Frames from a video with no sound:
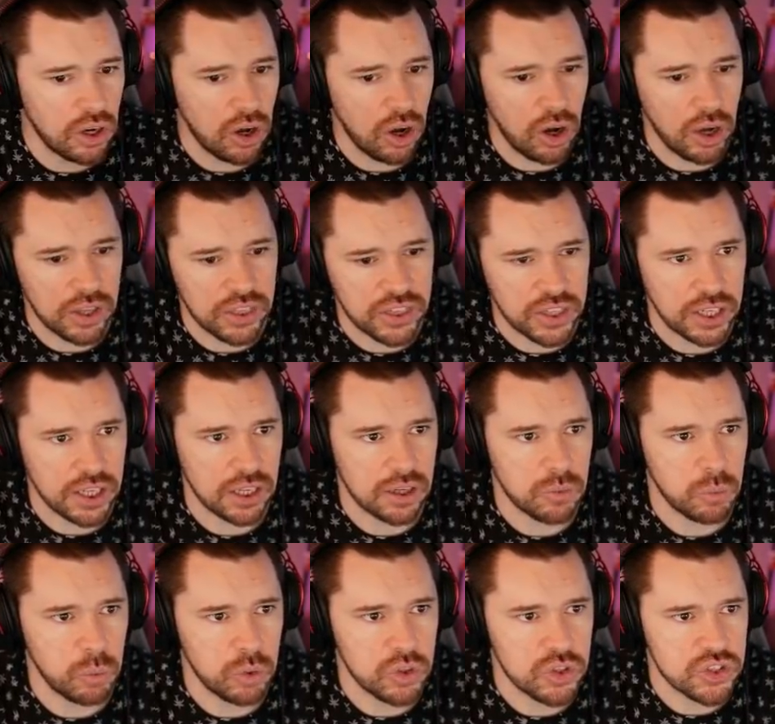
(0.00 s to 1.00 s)
I
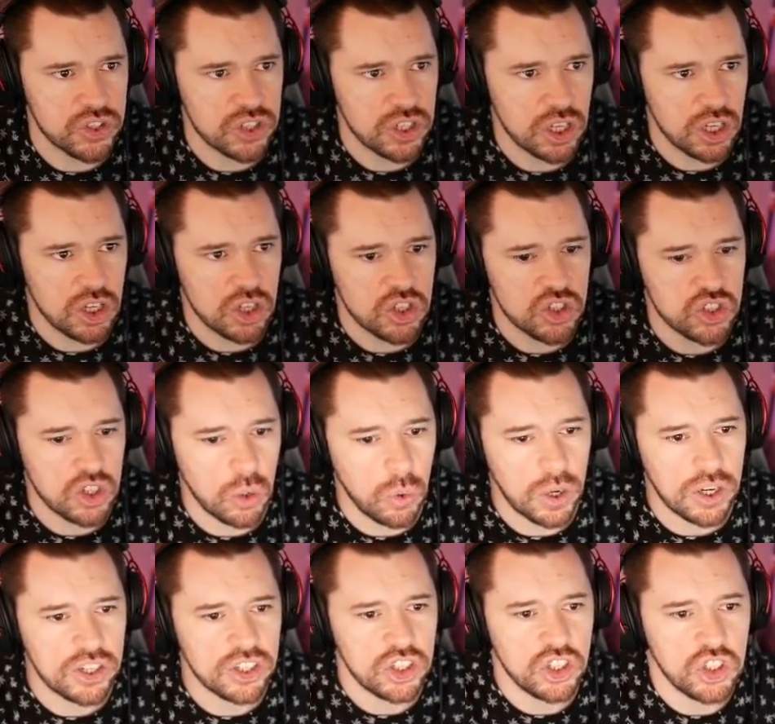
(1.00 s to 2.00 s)
think was so
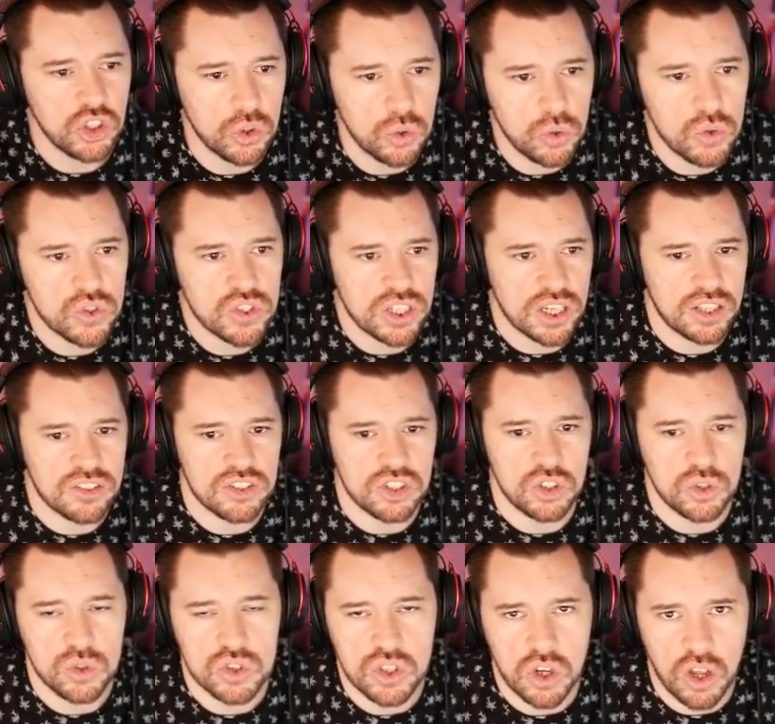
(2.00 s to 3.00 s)
underused and
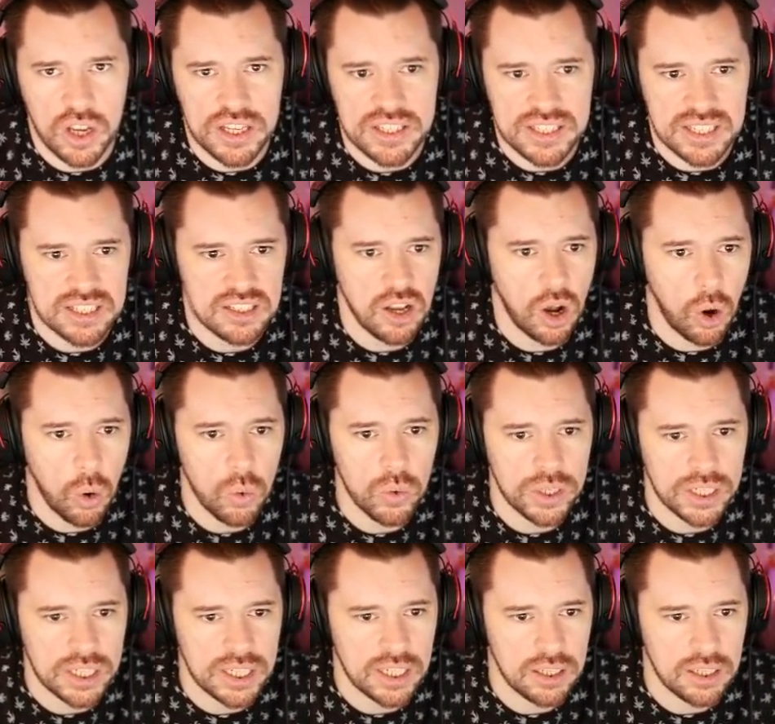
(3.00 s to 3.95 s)
underutilized this whole year.